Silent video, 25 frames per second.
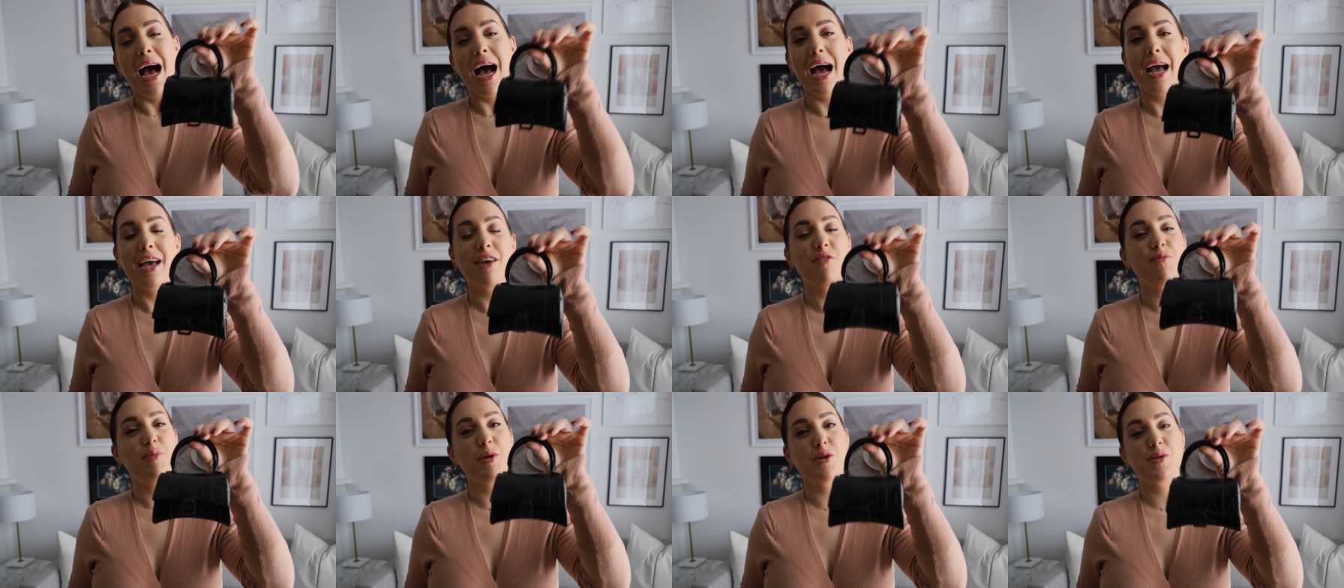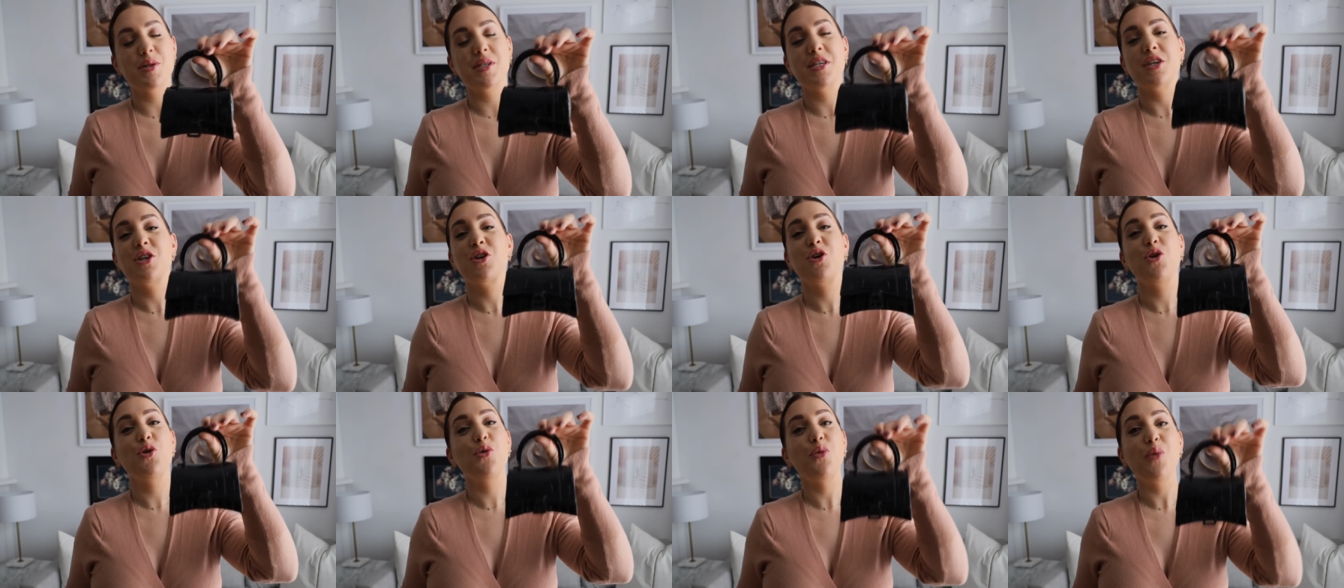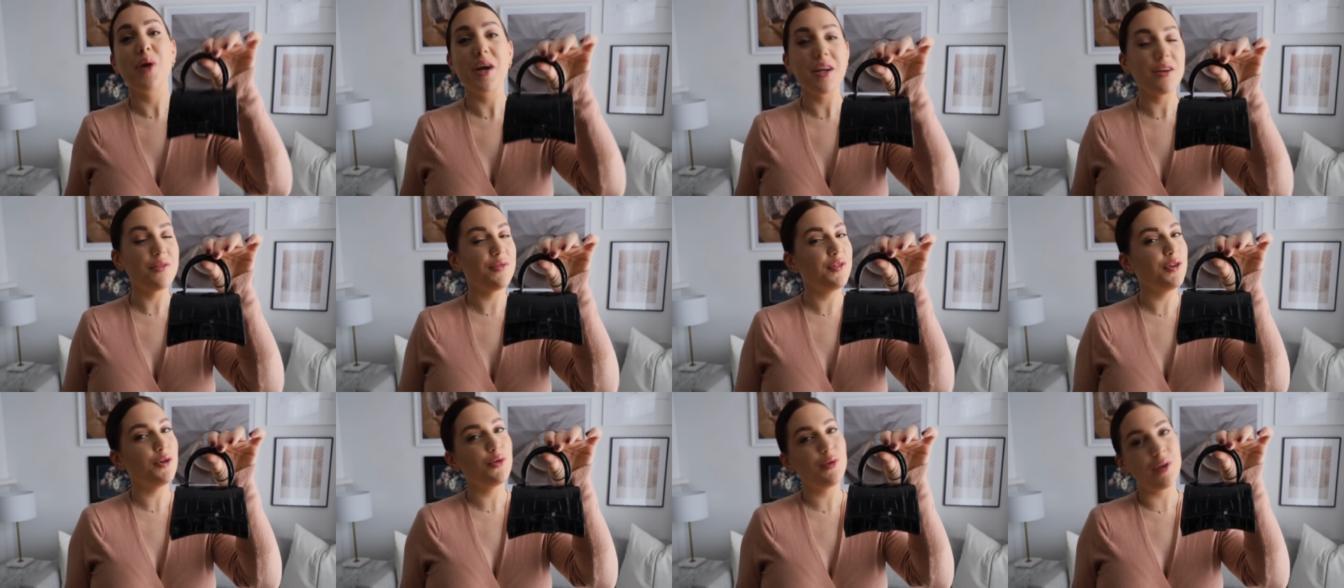I have posted quite
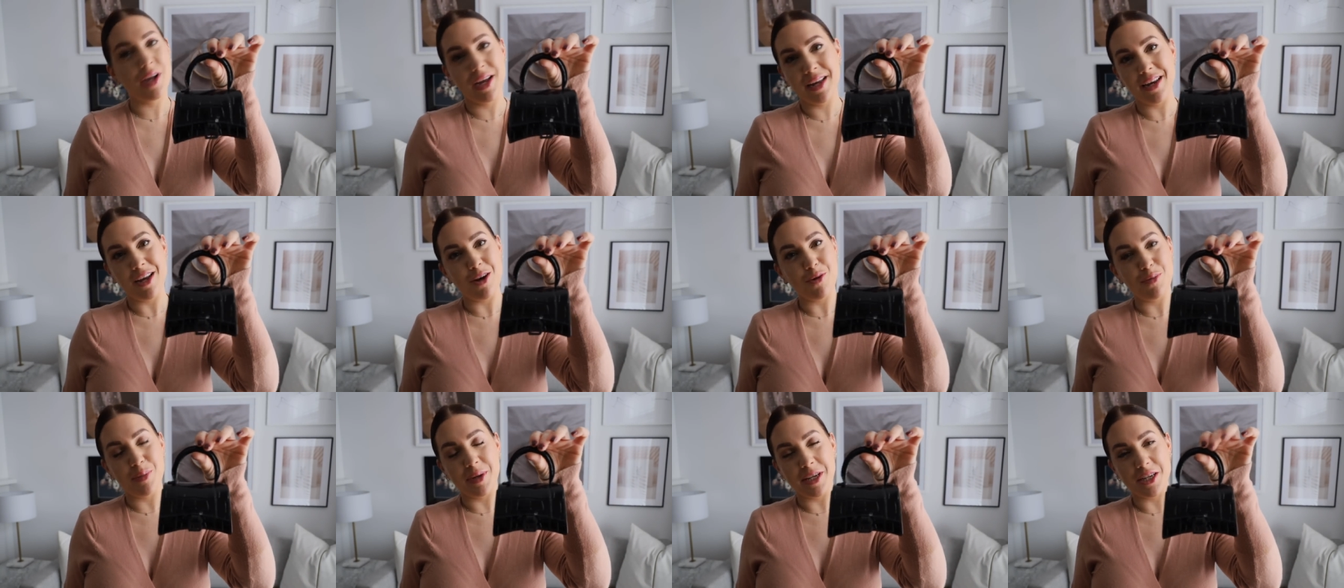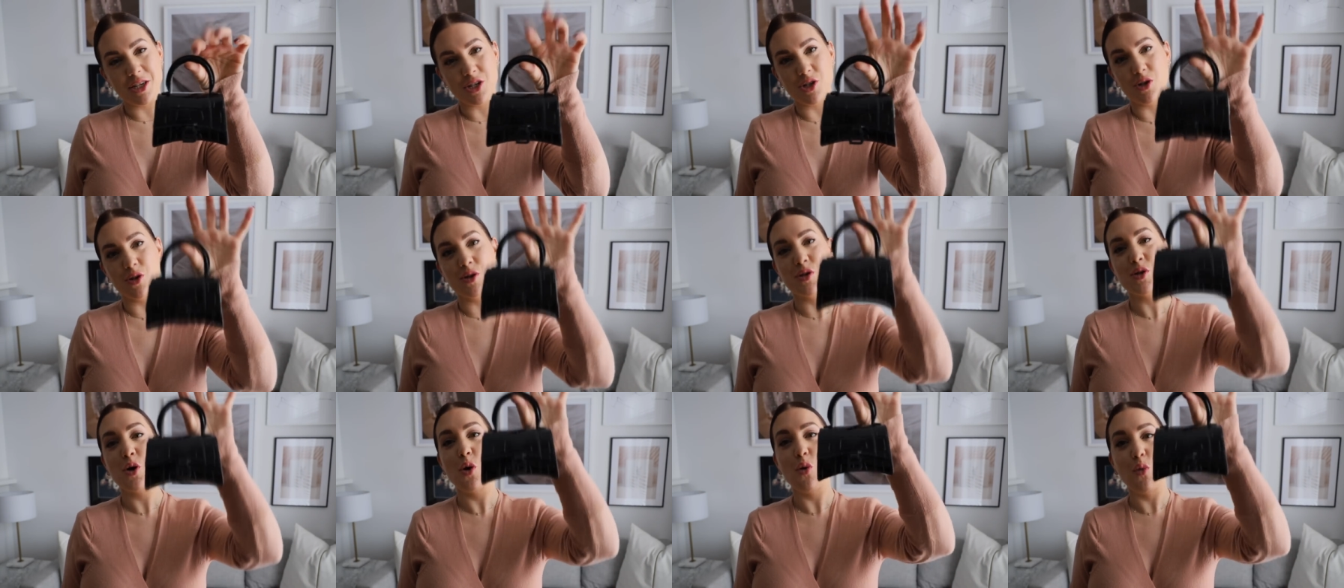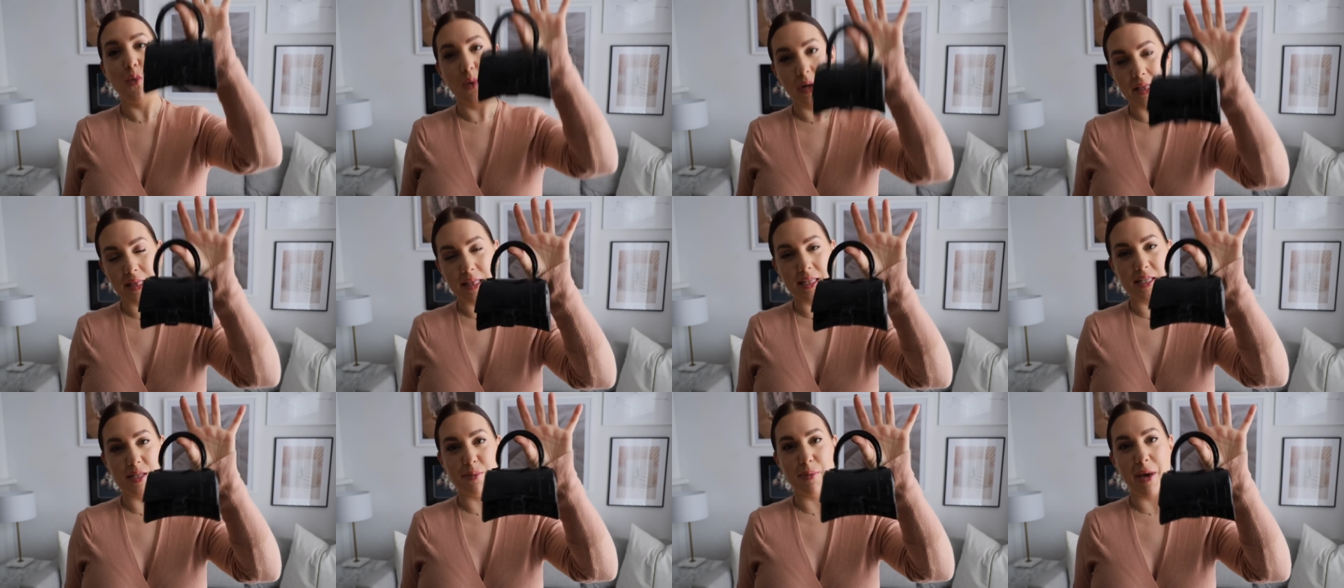a few night out pictures
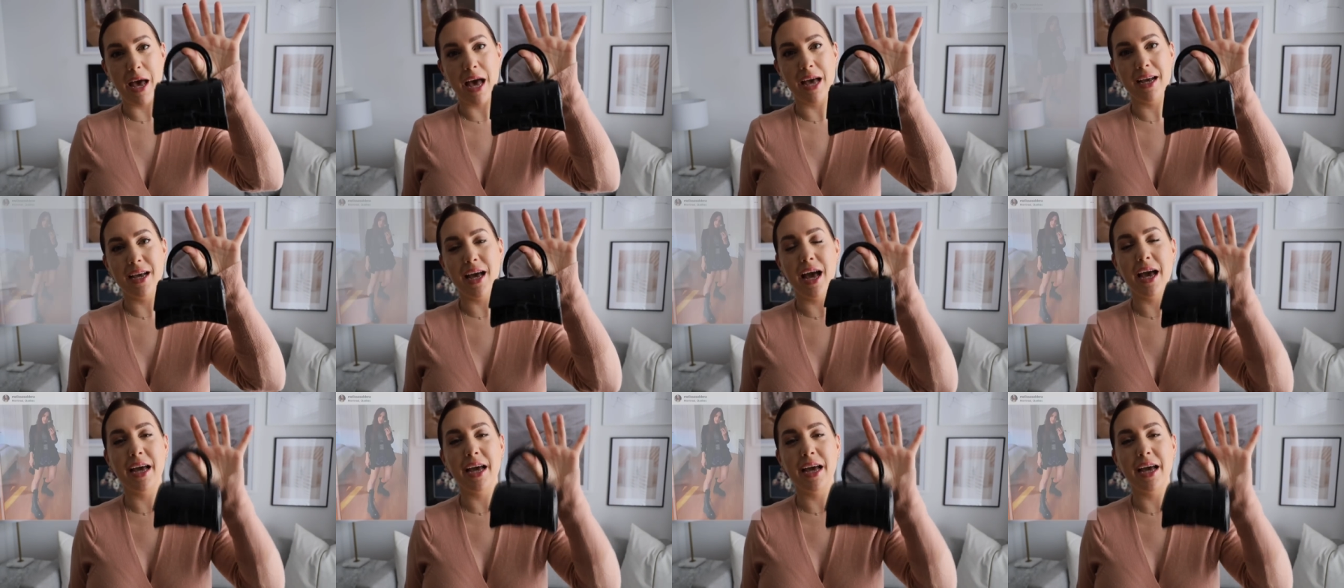with this bag.